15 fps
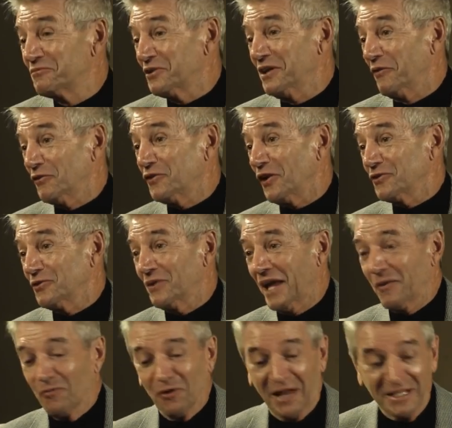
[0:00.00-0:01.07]
Could never talk to an
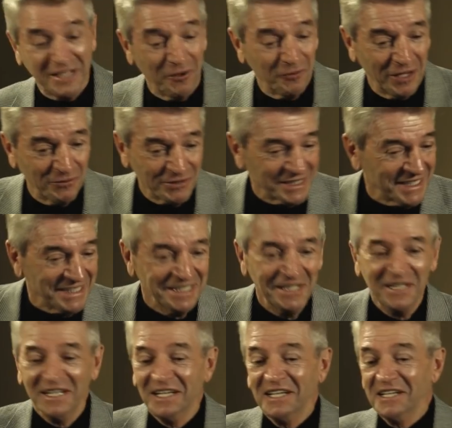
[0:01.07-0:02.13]
admiral like that when I was in.
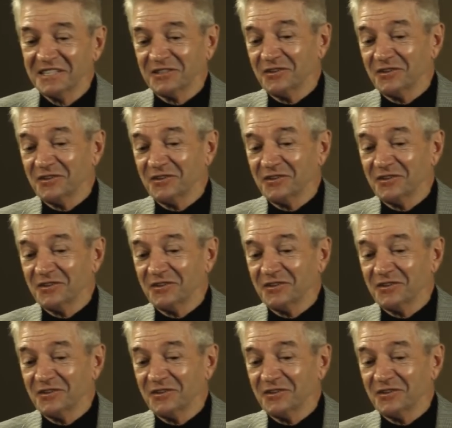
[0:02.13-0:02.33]
Yeah.